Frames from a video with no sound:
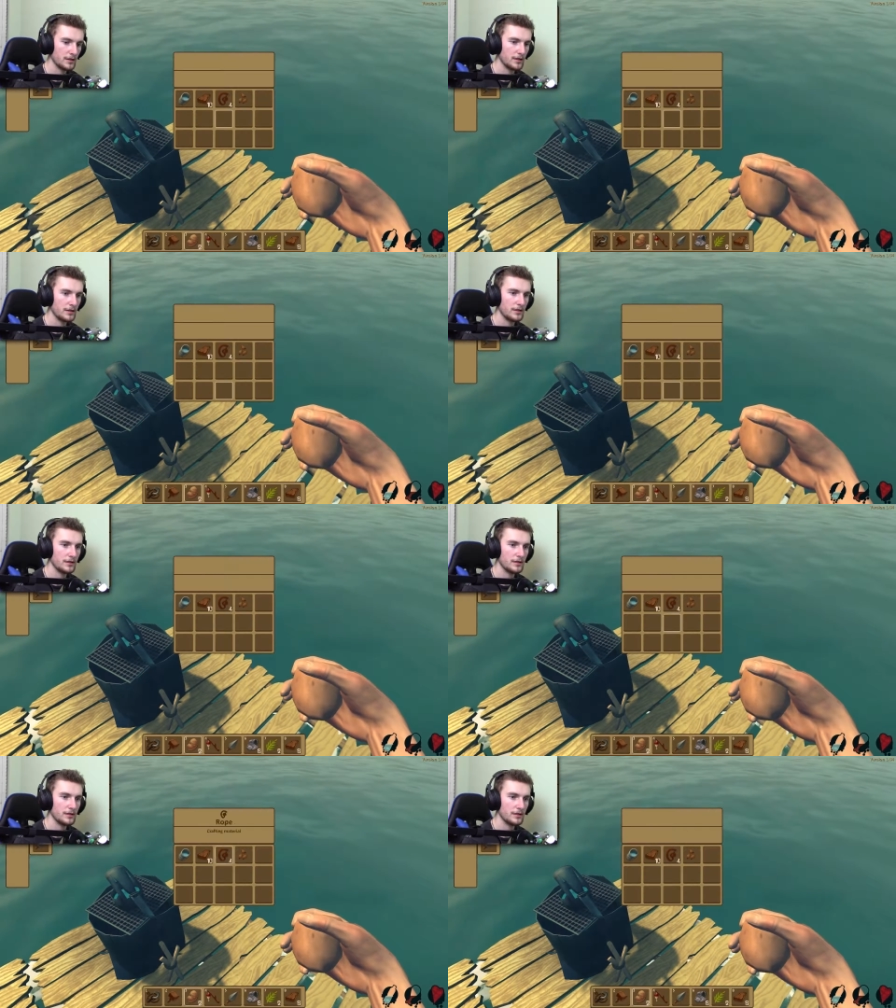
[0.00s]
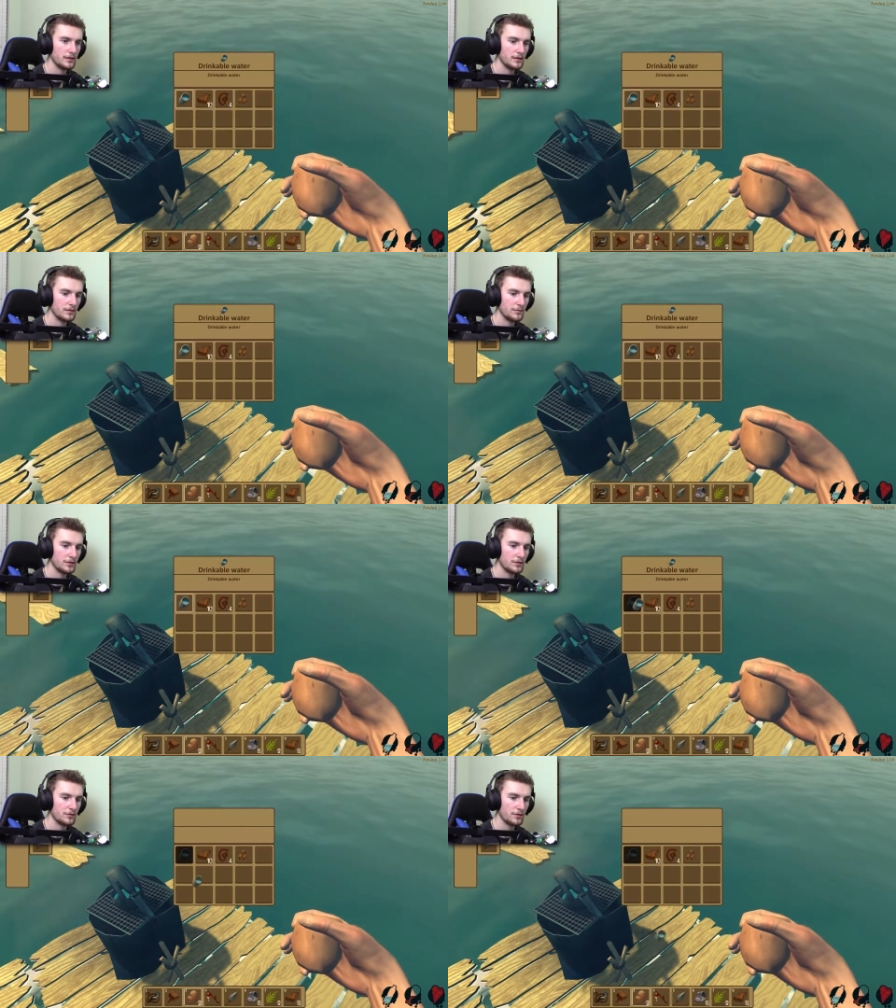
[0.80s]
Uh,
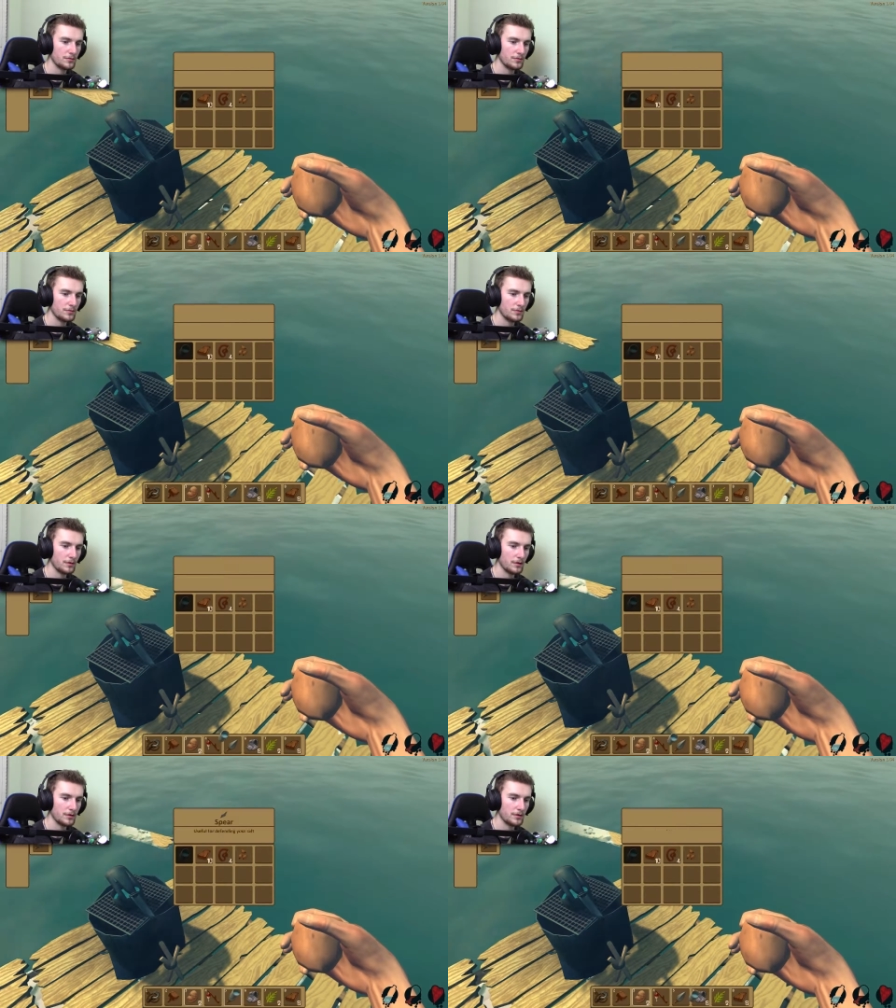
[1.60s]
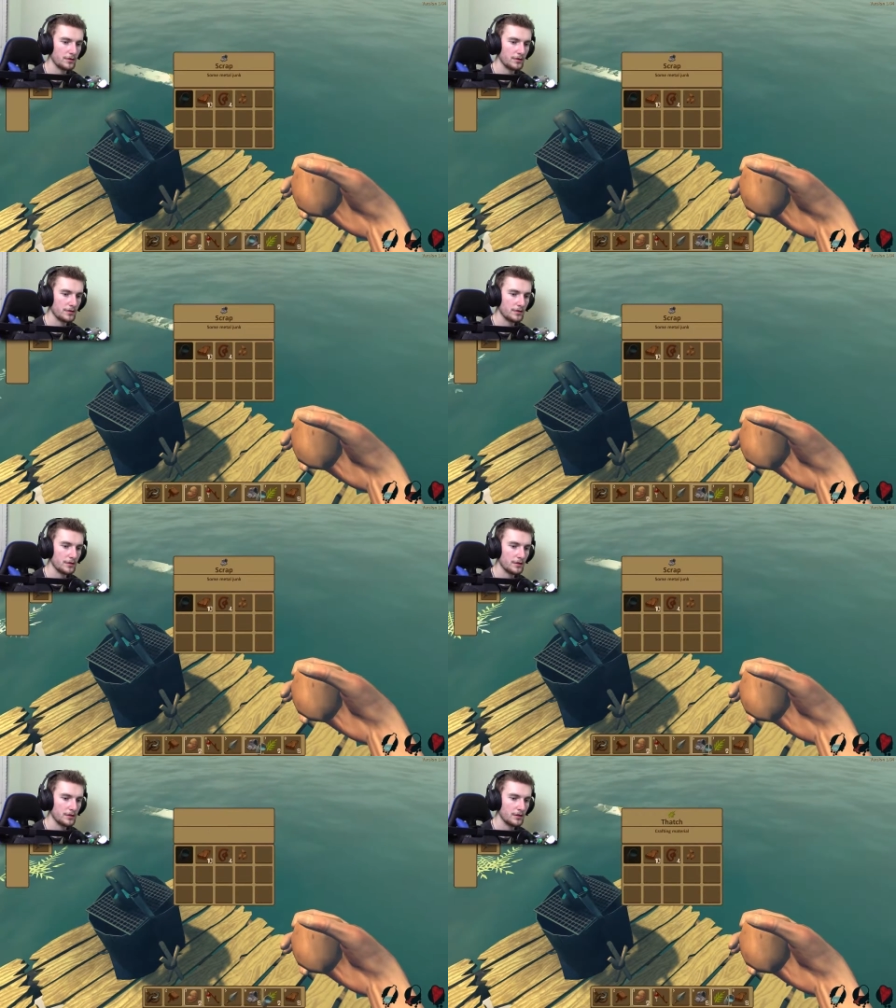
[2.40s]
put the drinkable
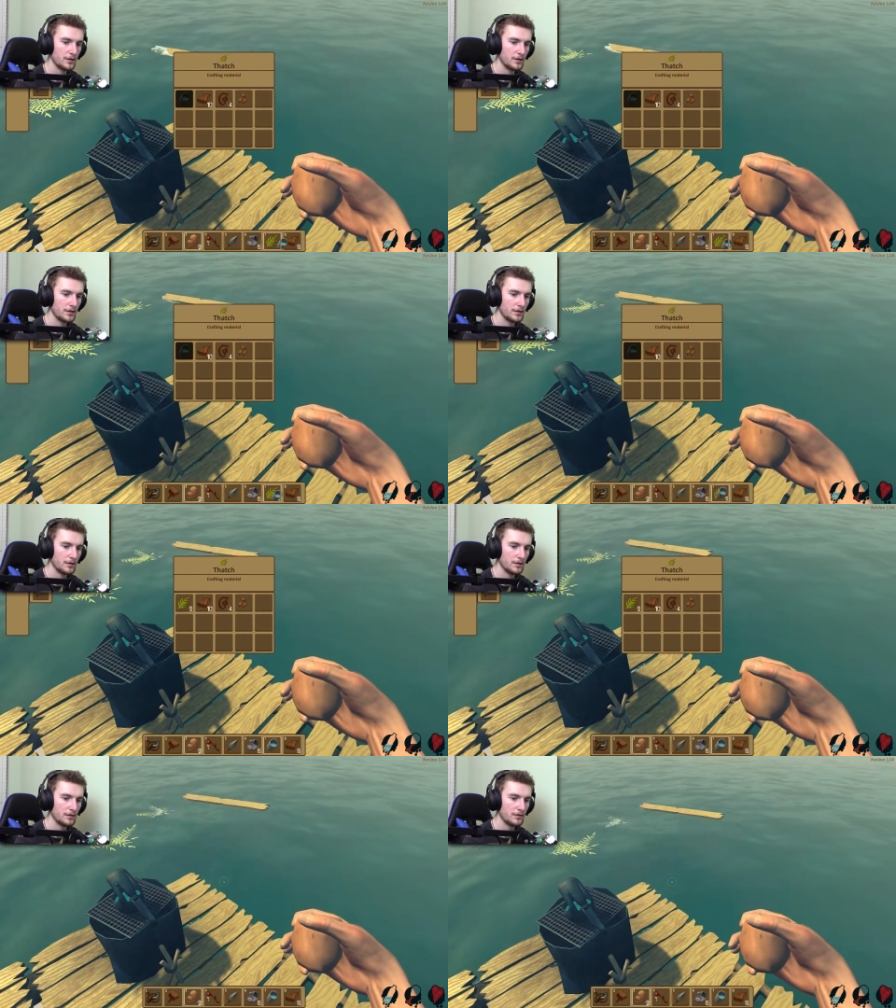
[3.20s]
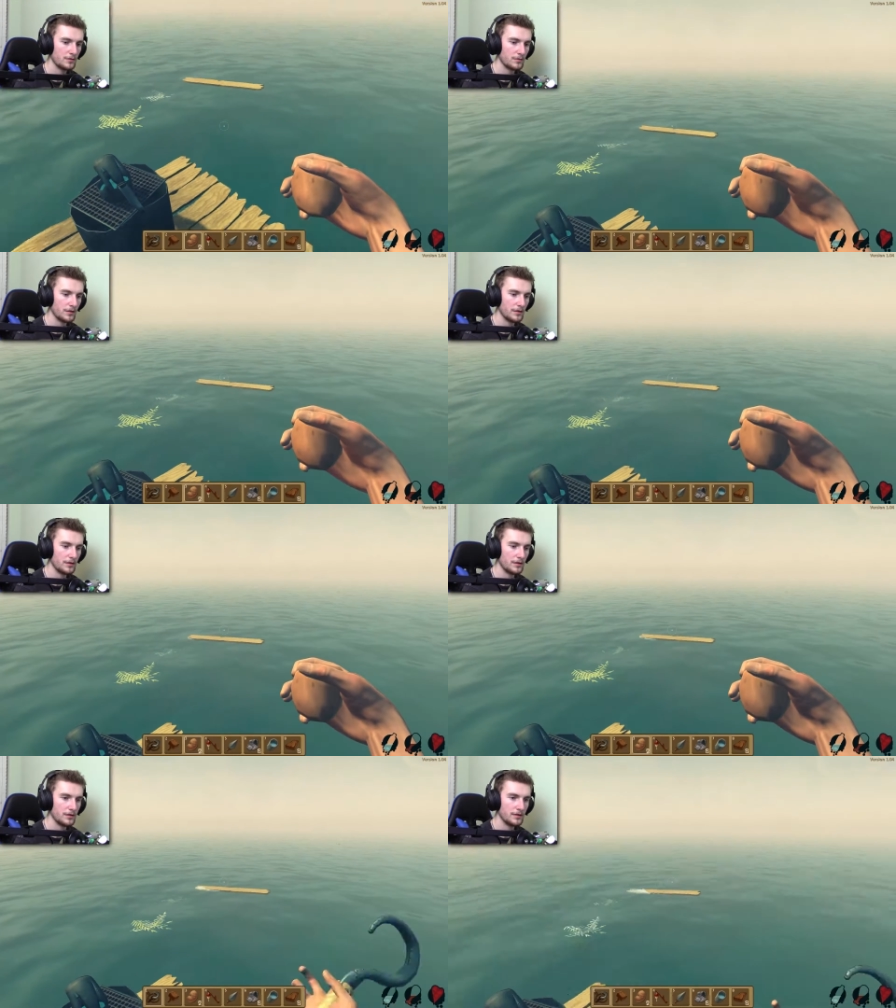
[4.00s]
water on this one.